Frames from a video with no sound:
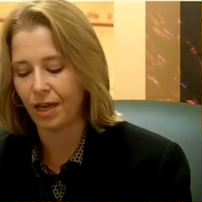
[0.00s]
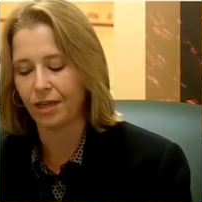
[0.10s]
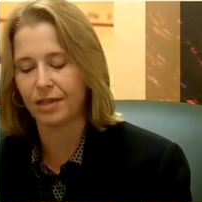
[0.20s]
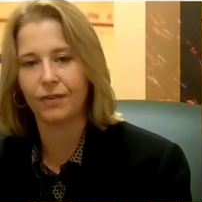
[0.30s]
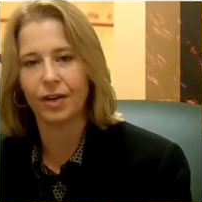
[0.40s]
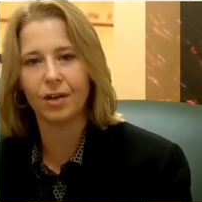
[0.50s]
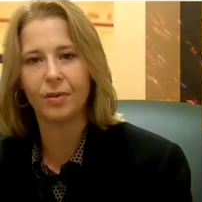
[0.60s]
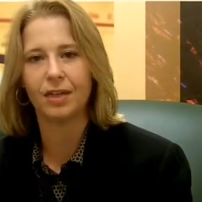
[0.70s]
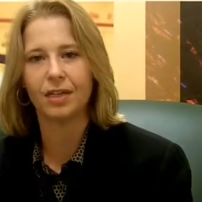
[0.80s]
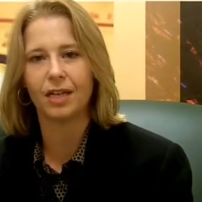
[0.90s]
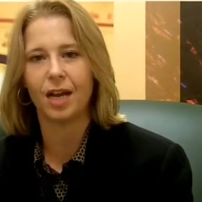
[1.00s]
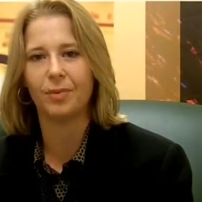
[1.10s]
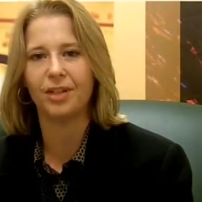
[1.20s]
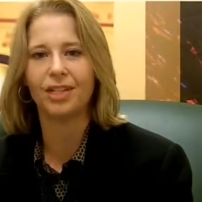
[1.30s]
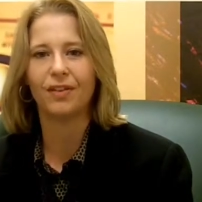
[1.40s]
It's very well
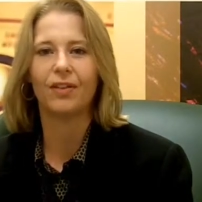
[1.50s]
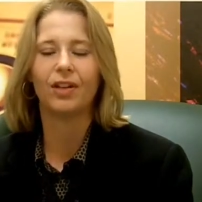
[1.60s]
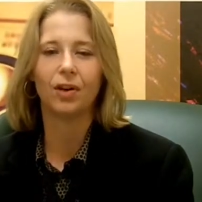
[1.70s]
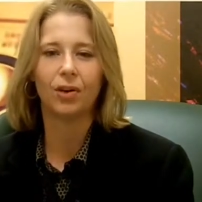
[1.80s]
established that the